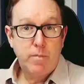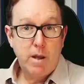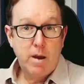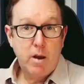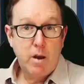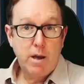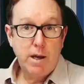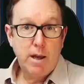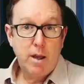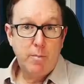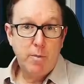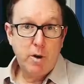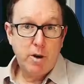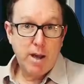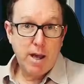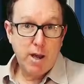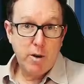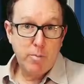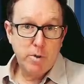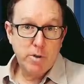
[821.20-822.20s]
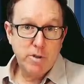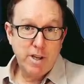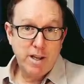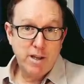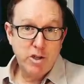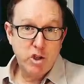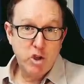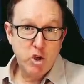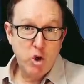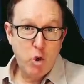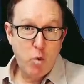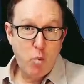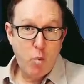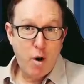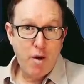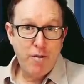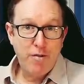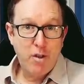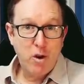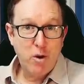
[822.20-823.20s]
Yeah, Ollie, I'm not 100% sure
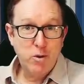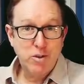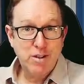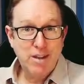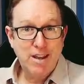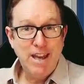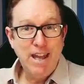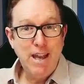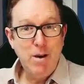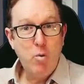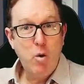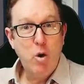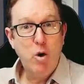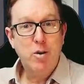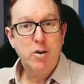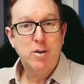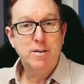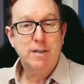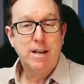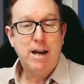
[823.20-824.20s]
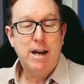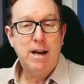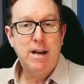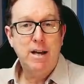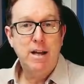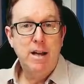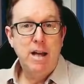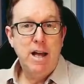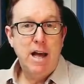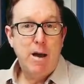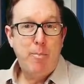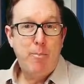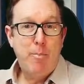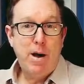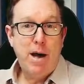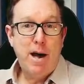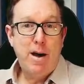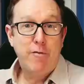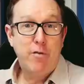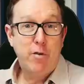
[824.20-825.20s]
what those key workers are,
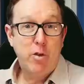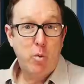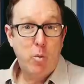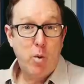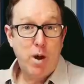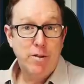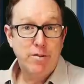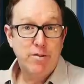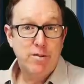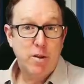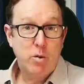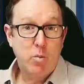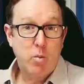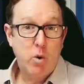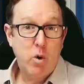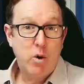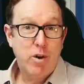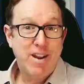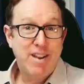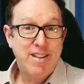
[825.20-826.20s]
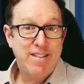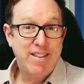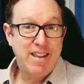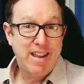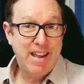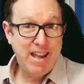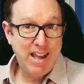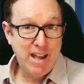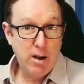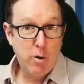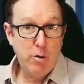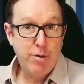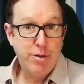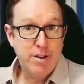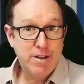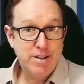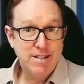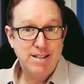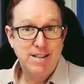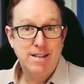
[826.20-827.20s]
apart from the ones that work in the health
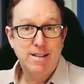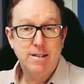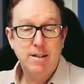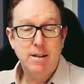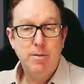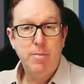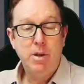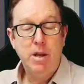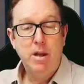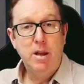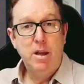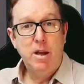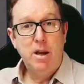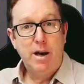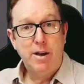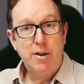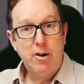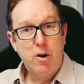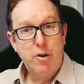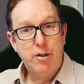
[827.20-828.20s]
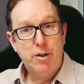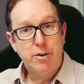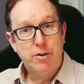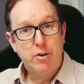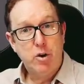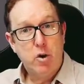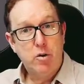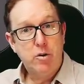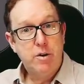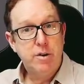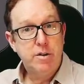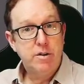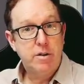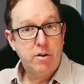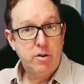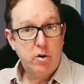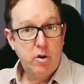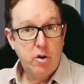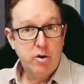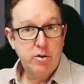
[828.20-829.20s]
system. I know that doctors
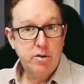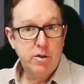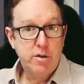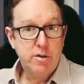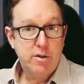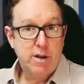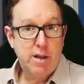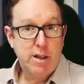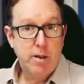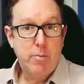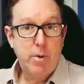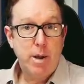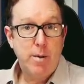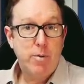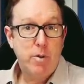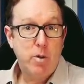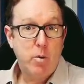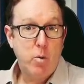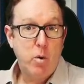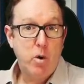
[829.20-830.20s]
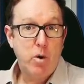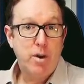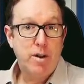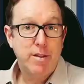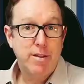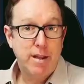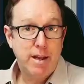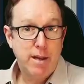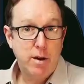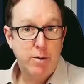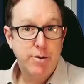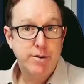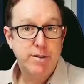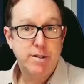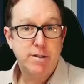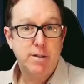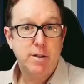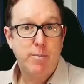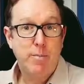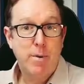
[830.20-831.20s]
and nurses and other people that work in the health
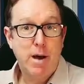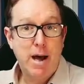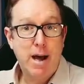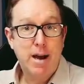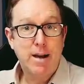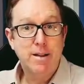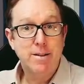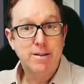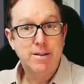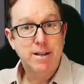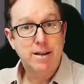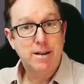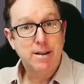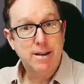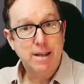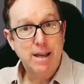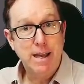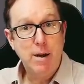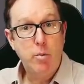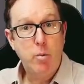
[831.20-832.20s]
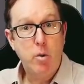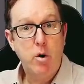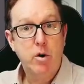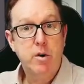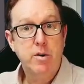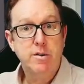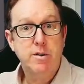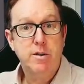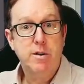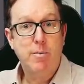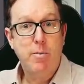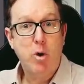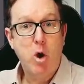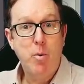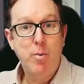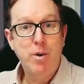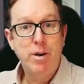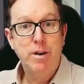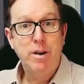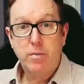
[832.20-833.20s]
system are considered key workers at the
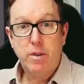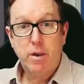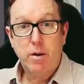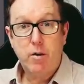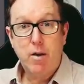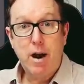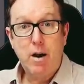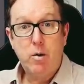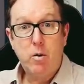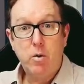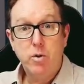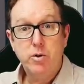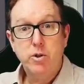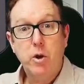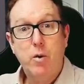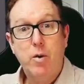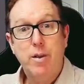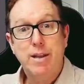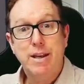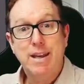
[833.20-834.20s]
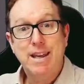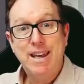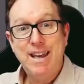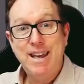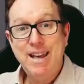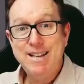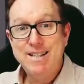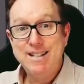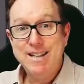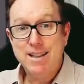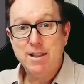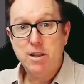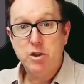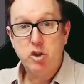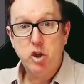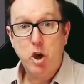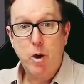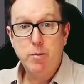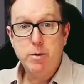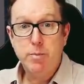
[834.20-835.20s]
moment. There are also other key sector
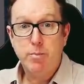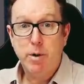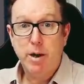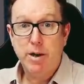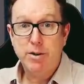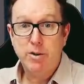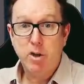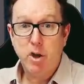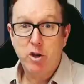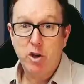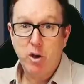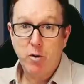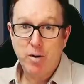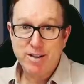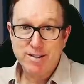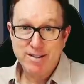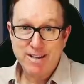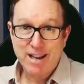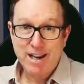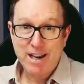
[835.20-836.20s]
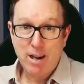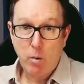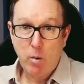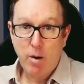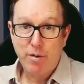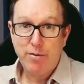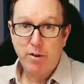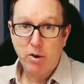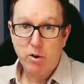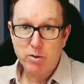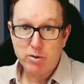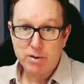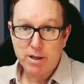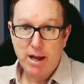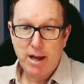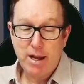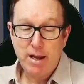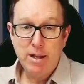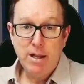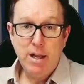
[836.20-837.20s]
jobs, but I don't know exactly what those
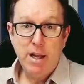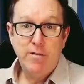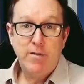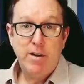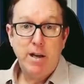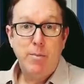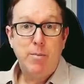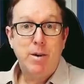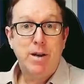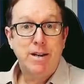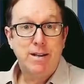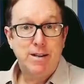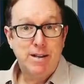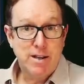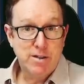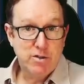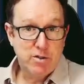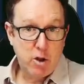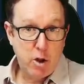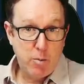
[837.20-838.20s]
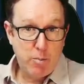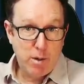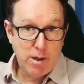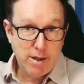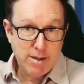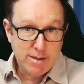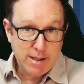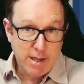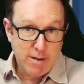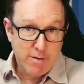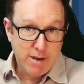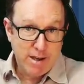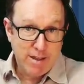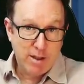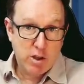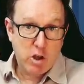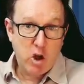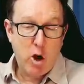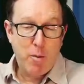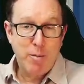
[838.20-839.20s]
are. If anybody does know, please leave it in
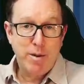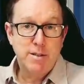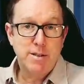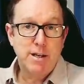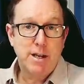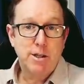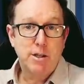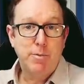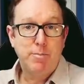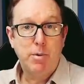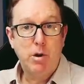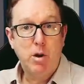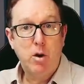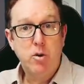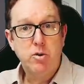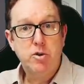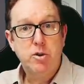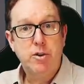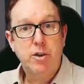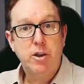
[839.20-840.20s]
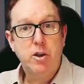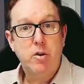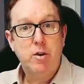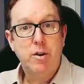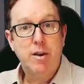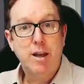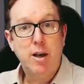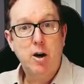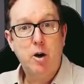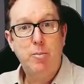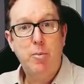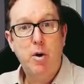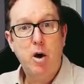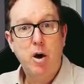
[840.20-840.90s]
the comment section below so that you can help